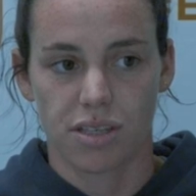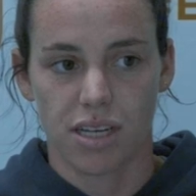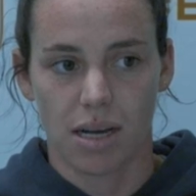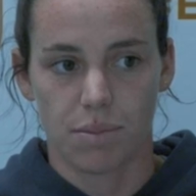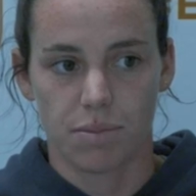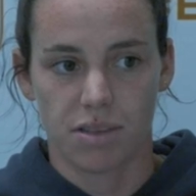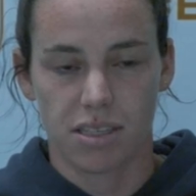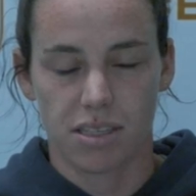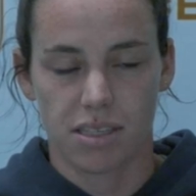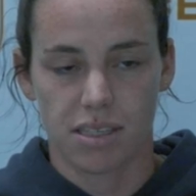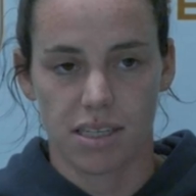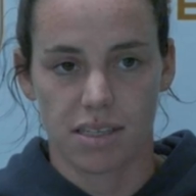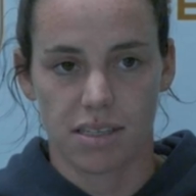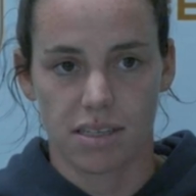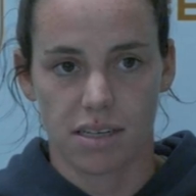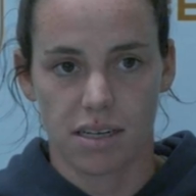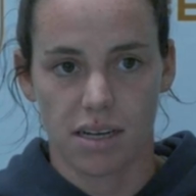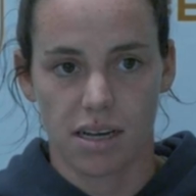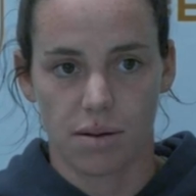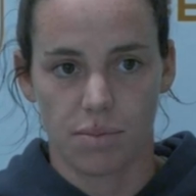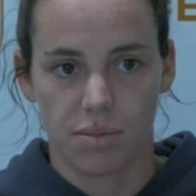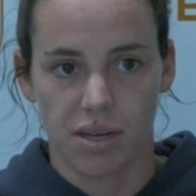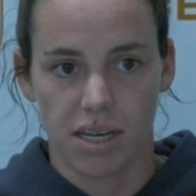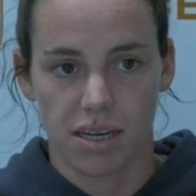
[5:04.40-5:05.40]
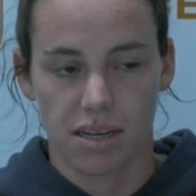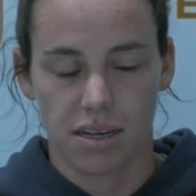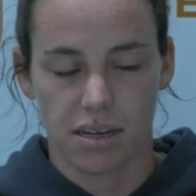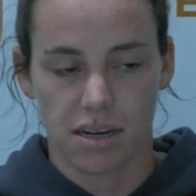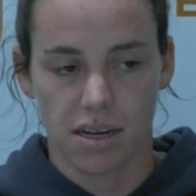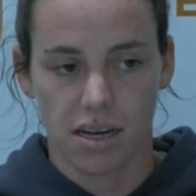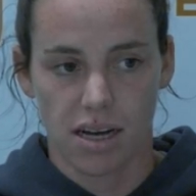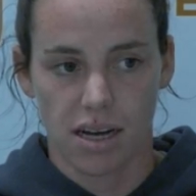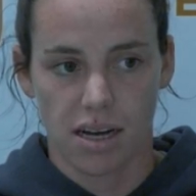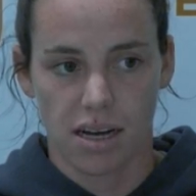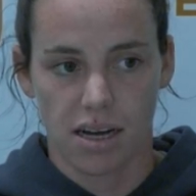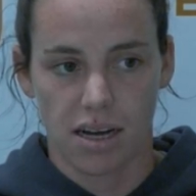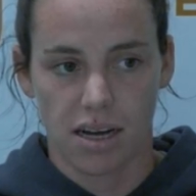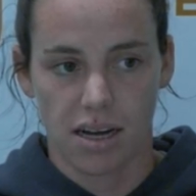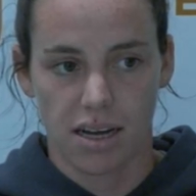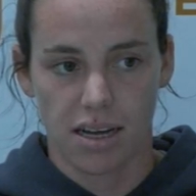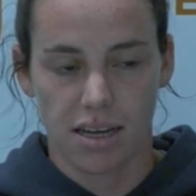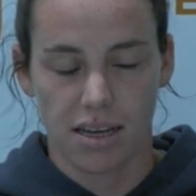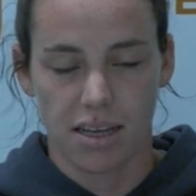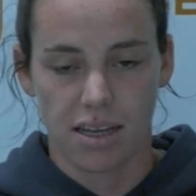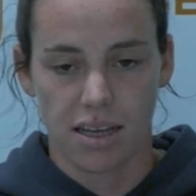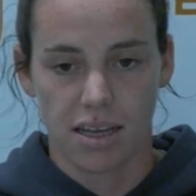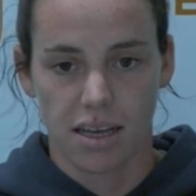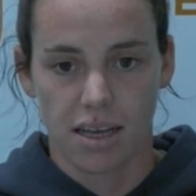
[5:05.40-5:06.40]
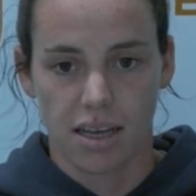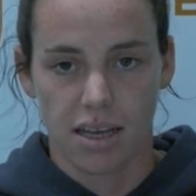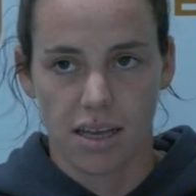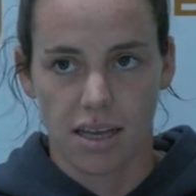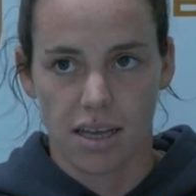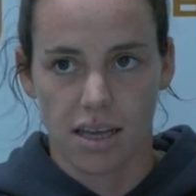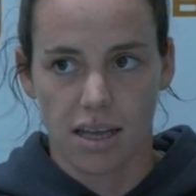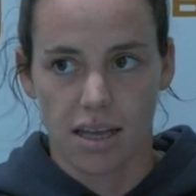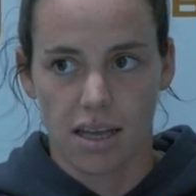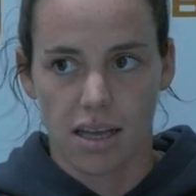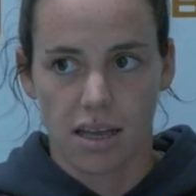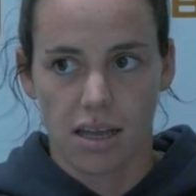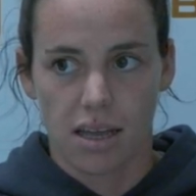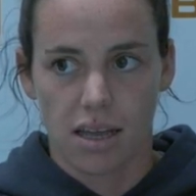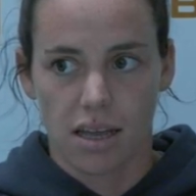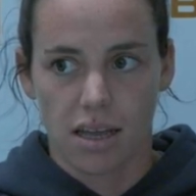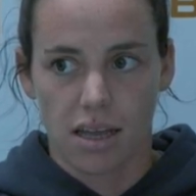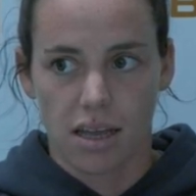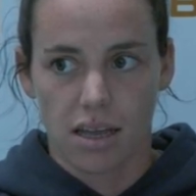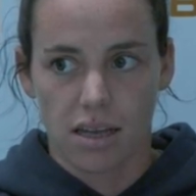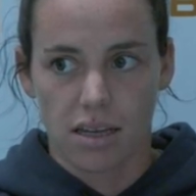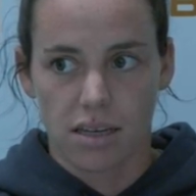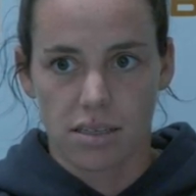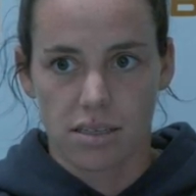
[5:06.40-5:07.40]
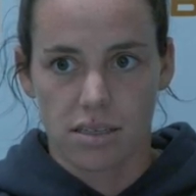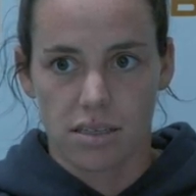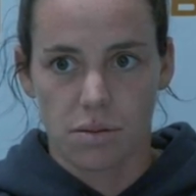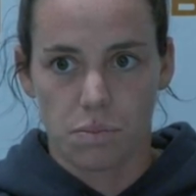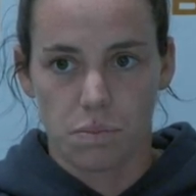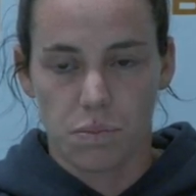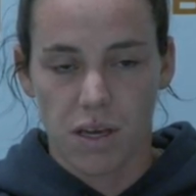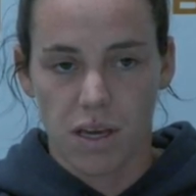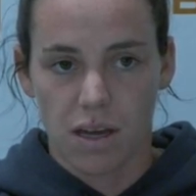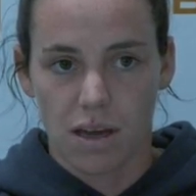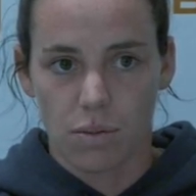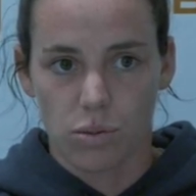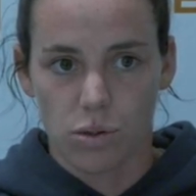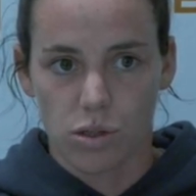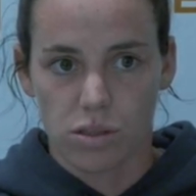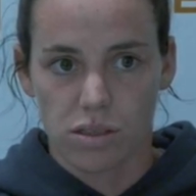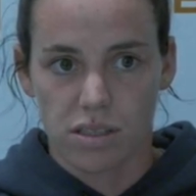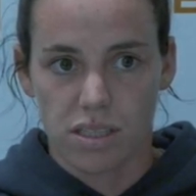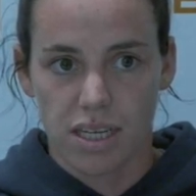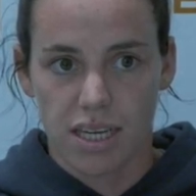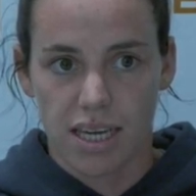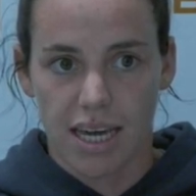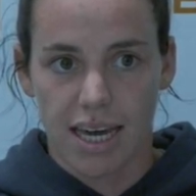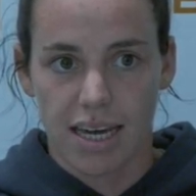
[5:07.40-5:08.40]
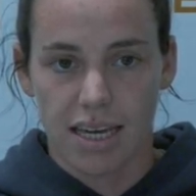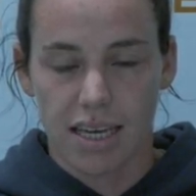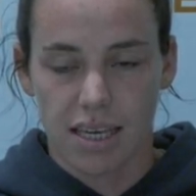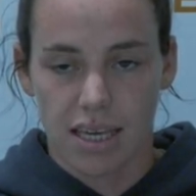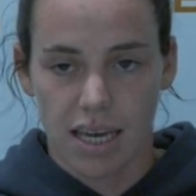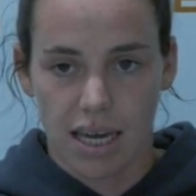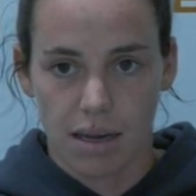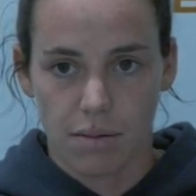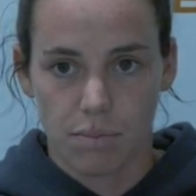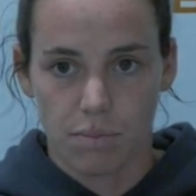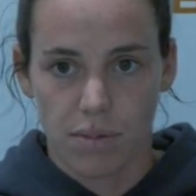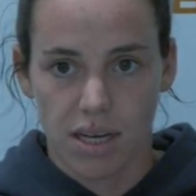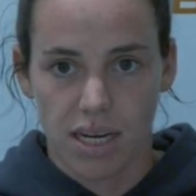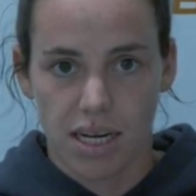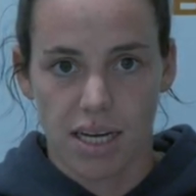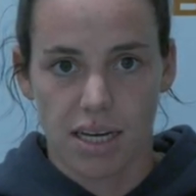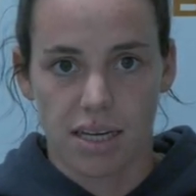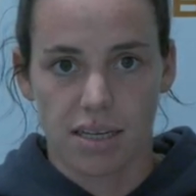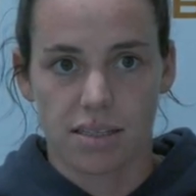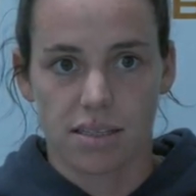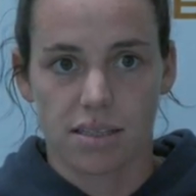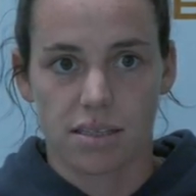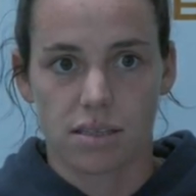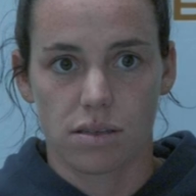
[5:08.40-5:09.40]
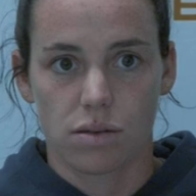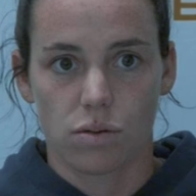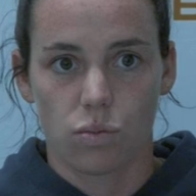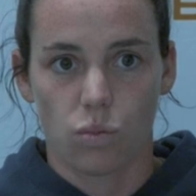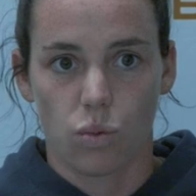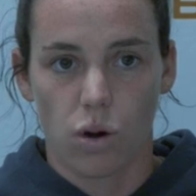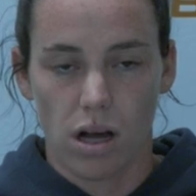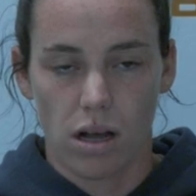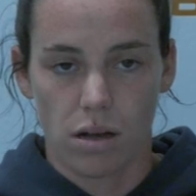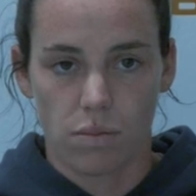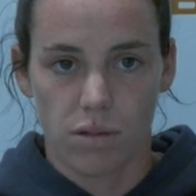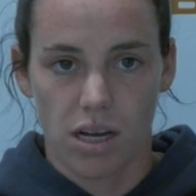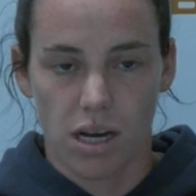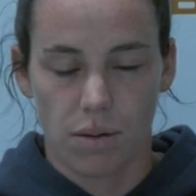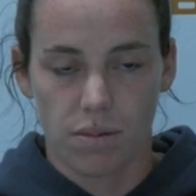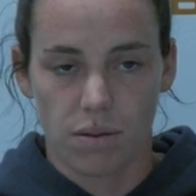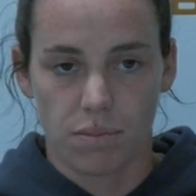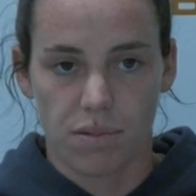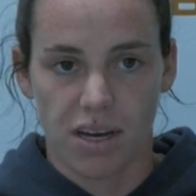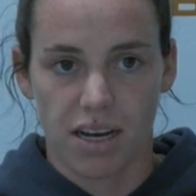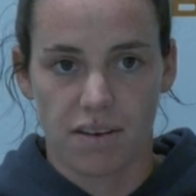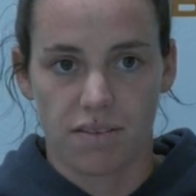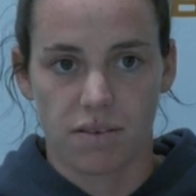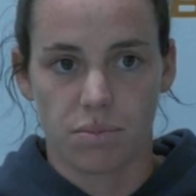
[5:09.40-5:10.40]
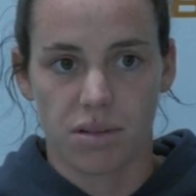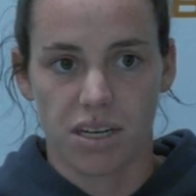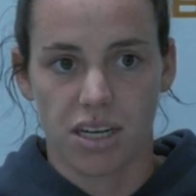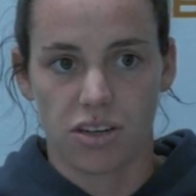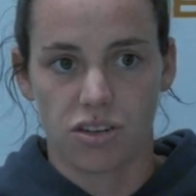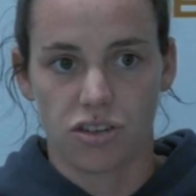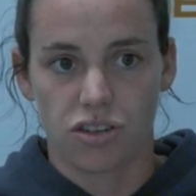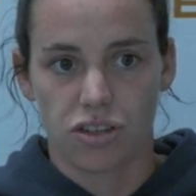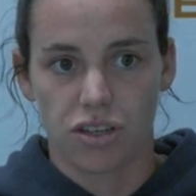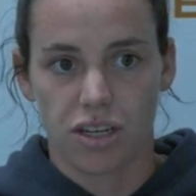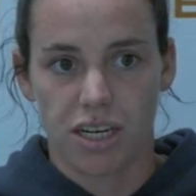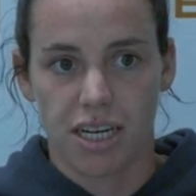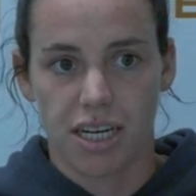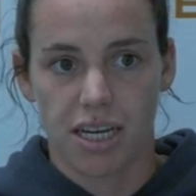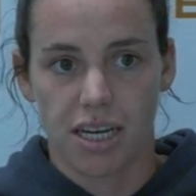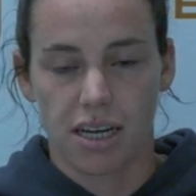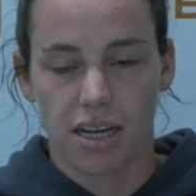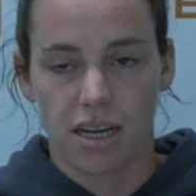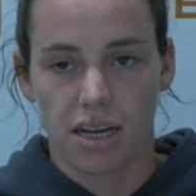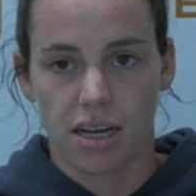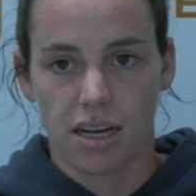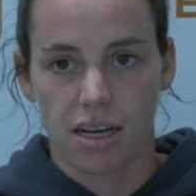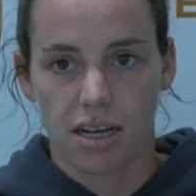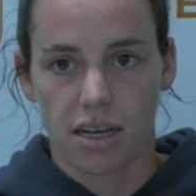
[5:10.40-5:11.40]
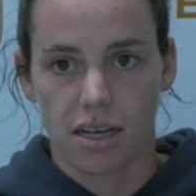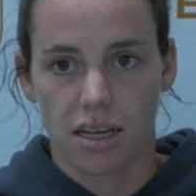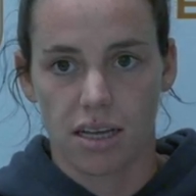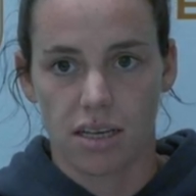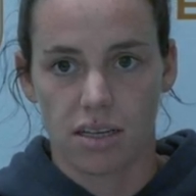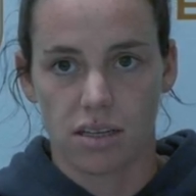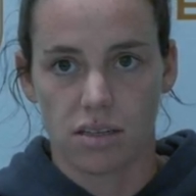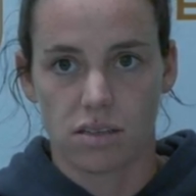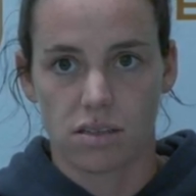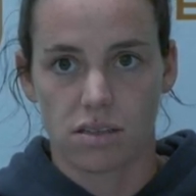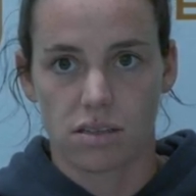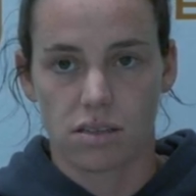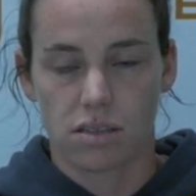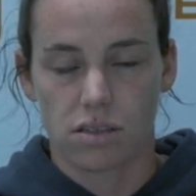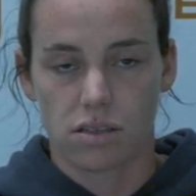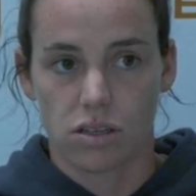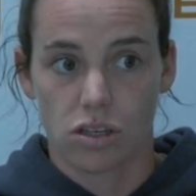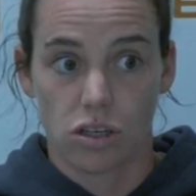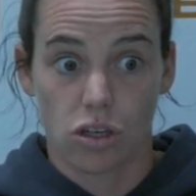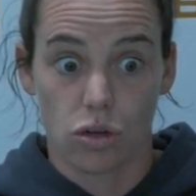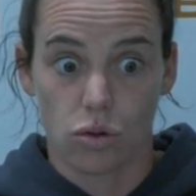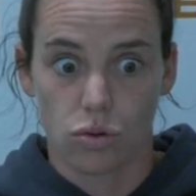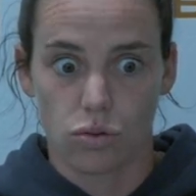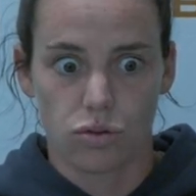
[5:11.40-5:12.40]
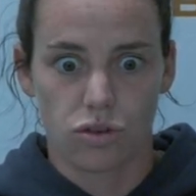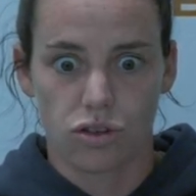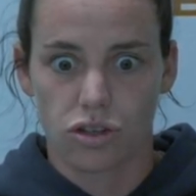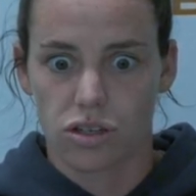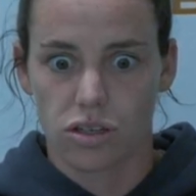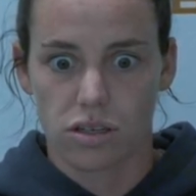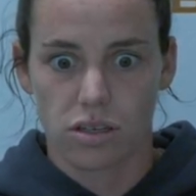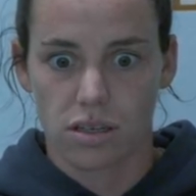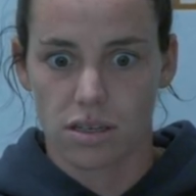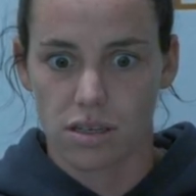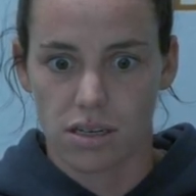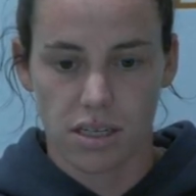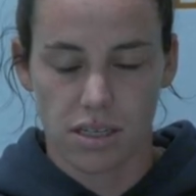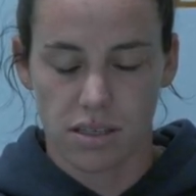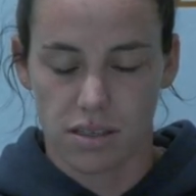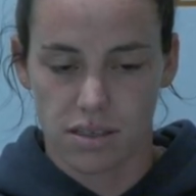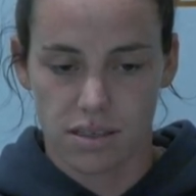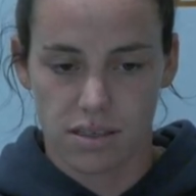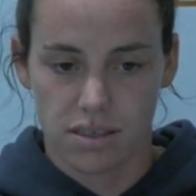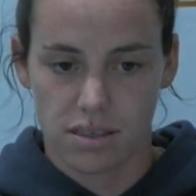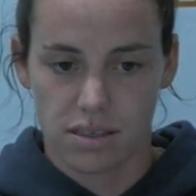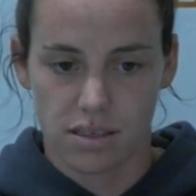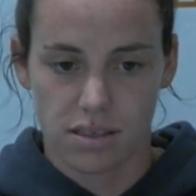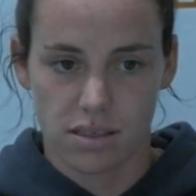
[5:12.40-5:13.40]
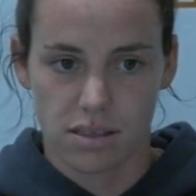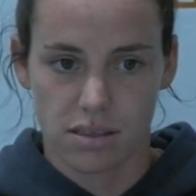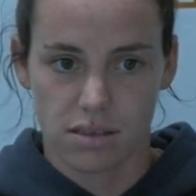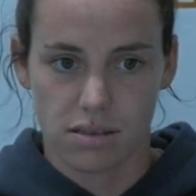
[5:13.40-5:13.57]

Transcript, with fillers: time of the season to come in. Uh, to be able to get game minutes while I'm coming back from an injury is huge. It's